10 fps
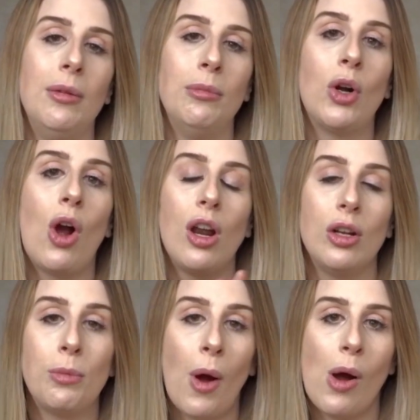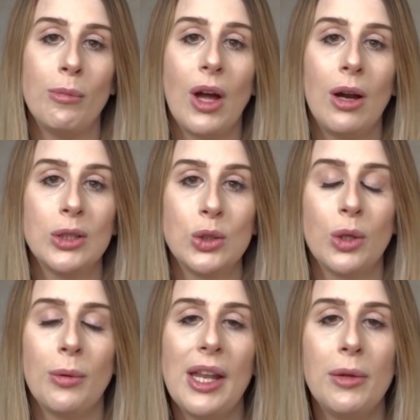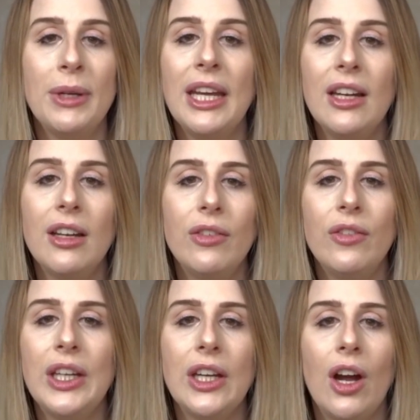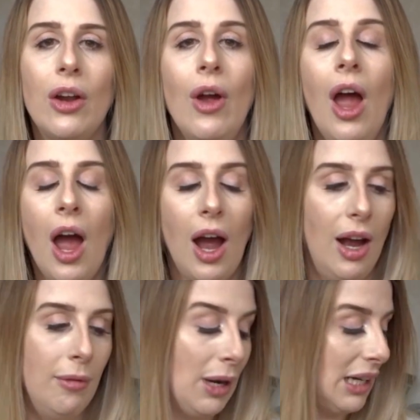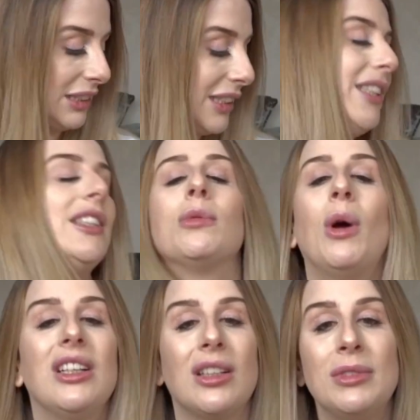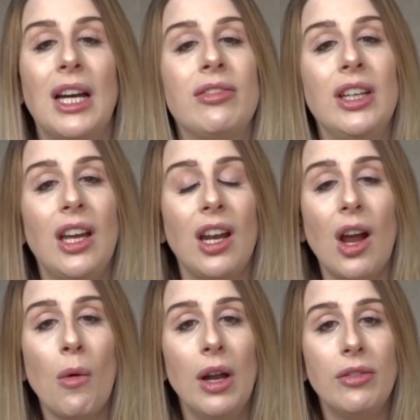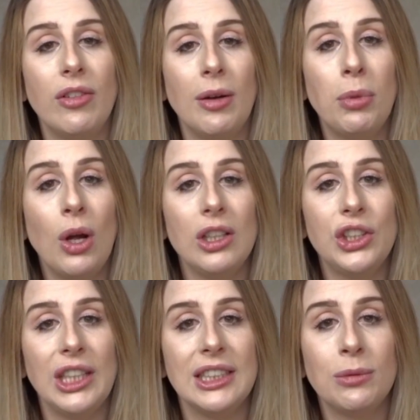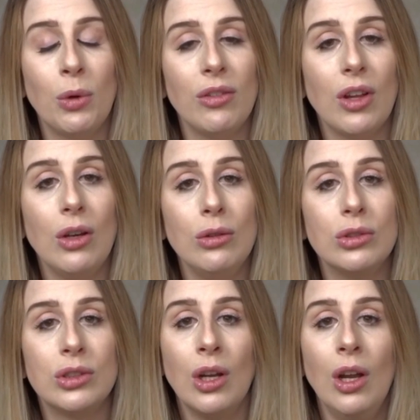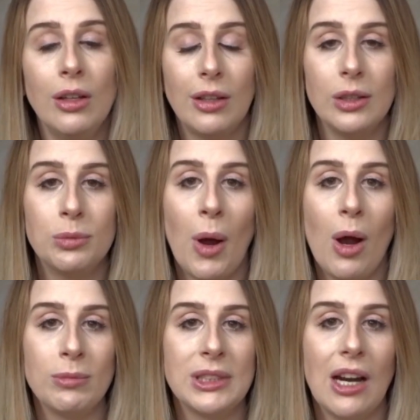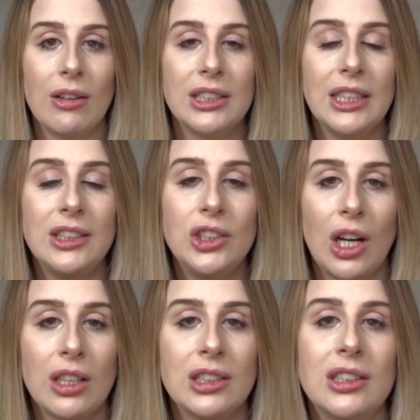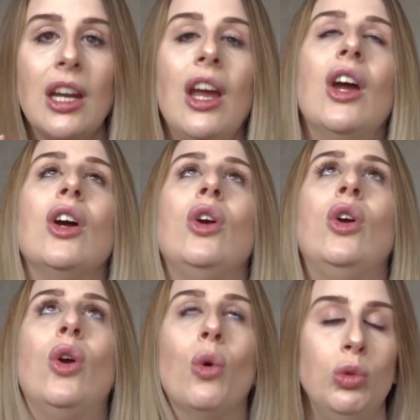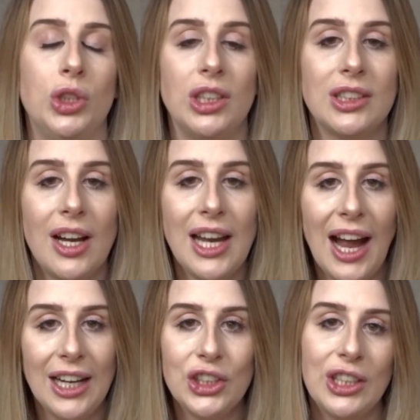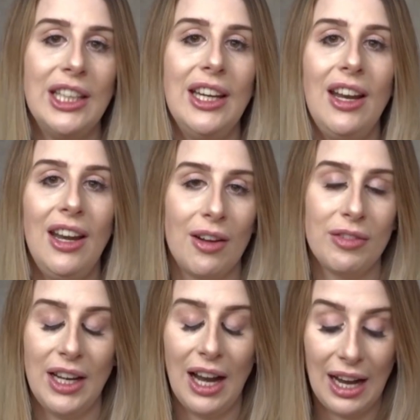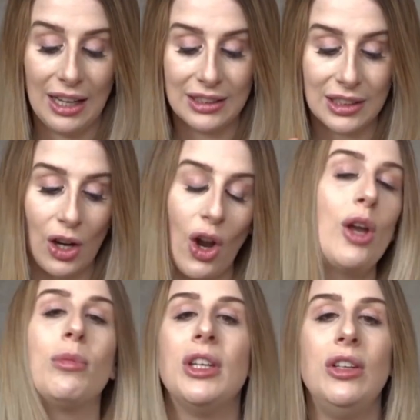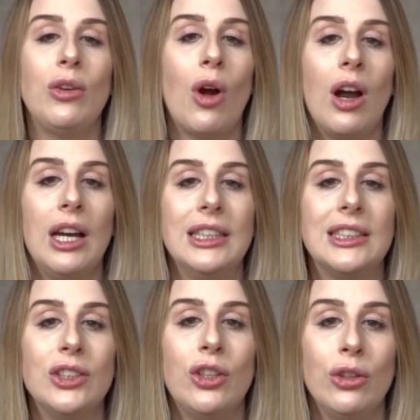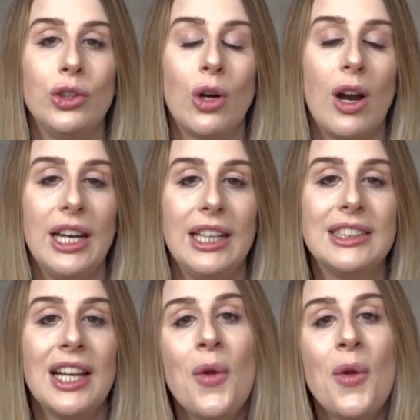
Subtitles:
coloured balm that I was talking about in the beginning of the video. As this has worked, I'm definitely going to go over and purchase one of those balms now, because it is just gorgeous. I actually love it, and I hope that you guys do try it.